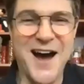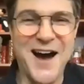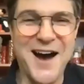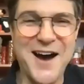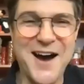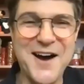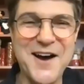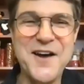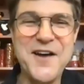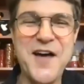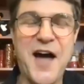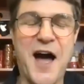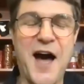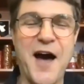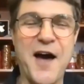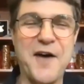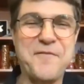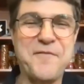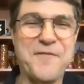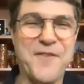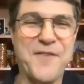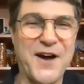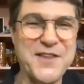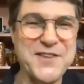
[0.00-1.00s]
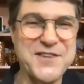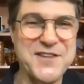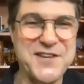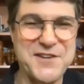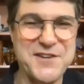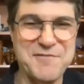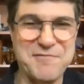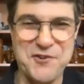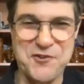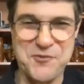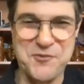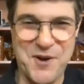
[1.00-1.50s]
I find
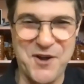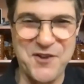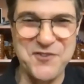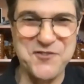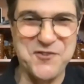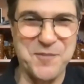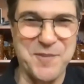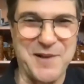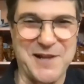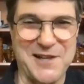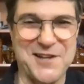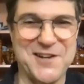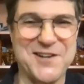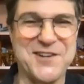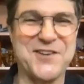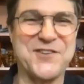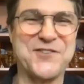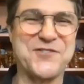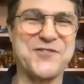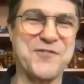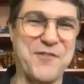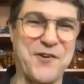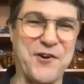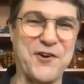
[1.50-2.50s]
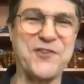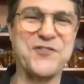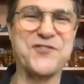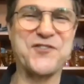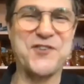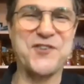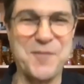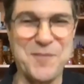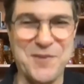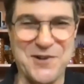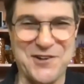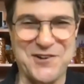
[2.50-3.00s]
the responsibilities are very
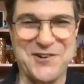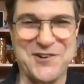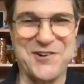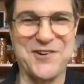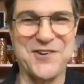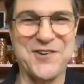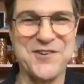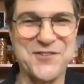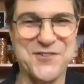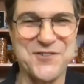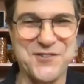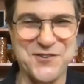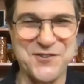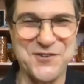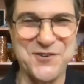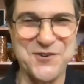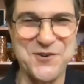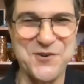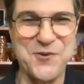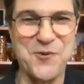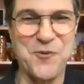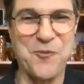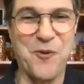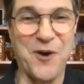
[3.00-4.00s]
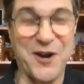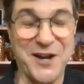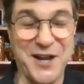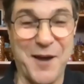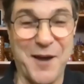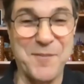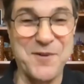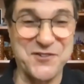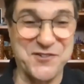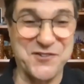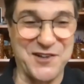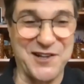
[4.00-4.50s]
similar to what
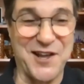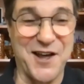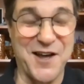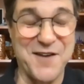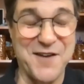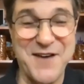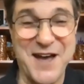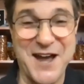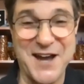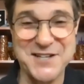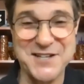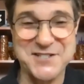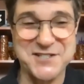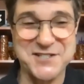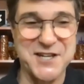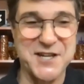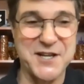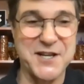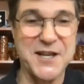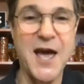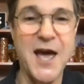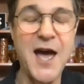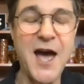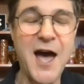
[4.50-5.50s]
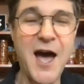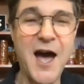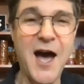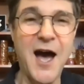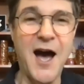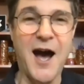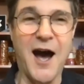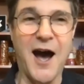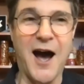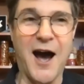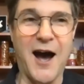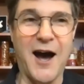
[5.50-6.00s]
happens in live action.
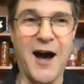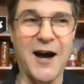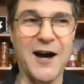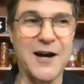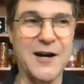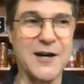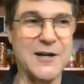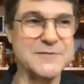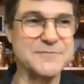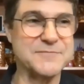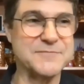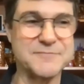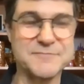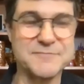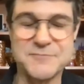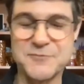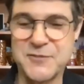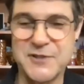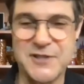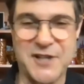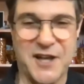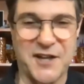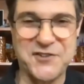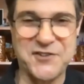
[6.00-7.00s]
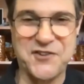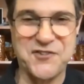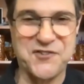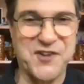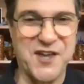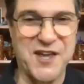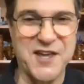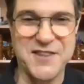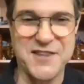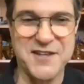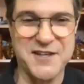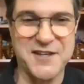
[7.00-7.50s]
We like to
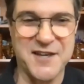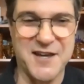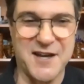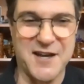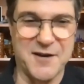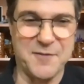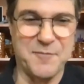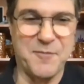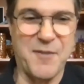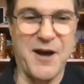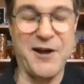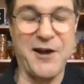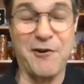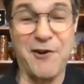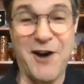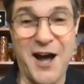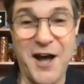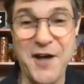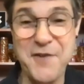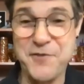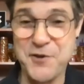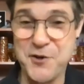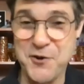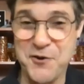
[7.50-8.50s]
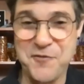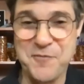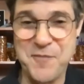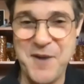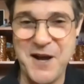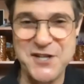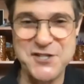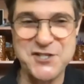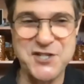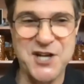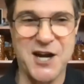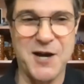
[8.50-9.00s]
say the mile high view of
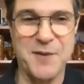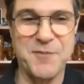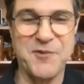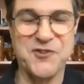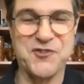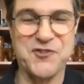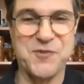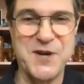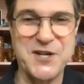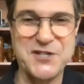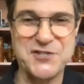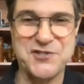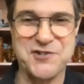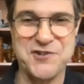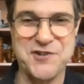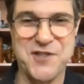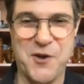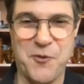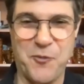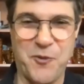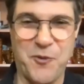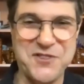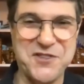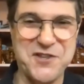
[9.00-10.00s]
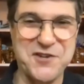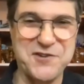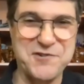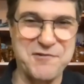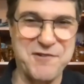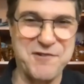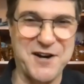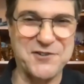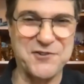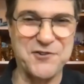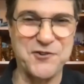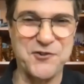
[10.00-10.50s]
my job is to make sure that what the
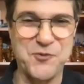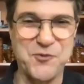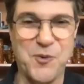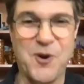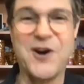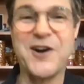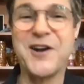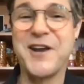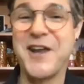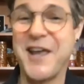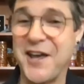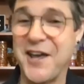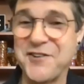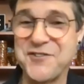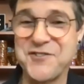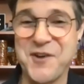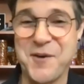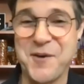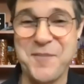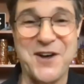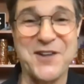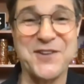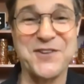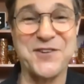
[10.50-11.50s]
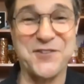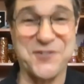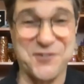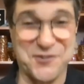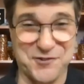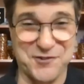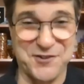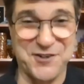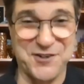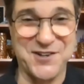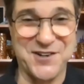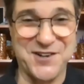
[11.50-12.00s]
directors want ends up on the
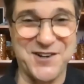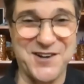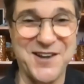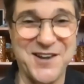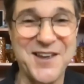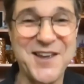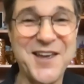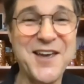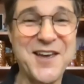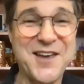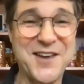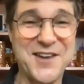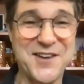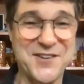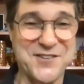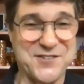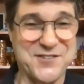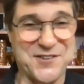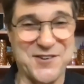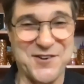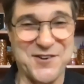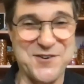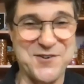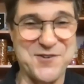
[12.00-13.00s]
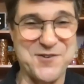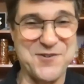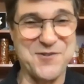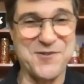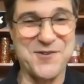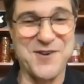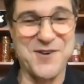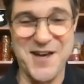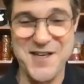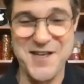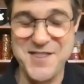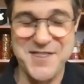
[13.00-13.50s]
screen.
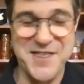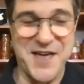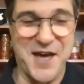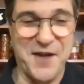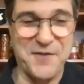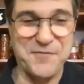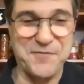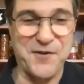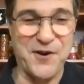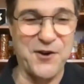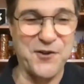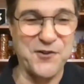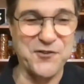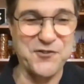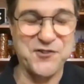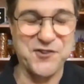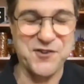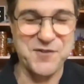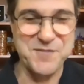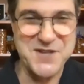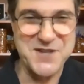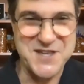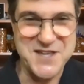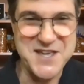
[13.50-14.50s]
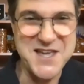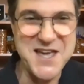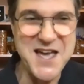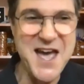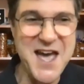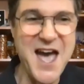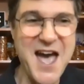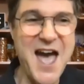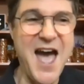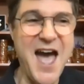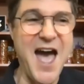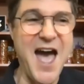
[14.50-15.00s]
So that falls to me.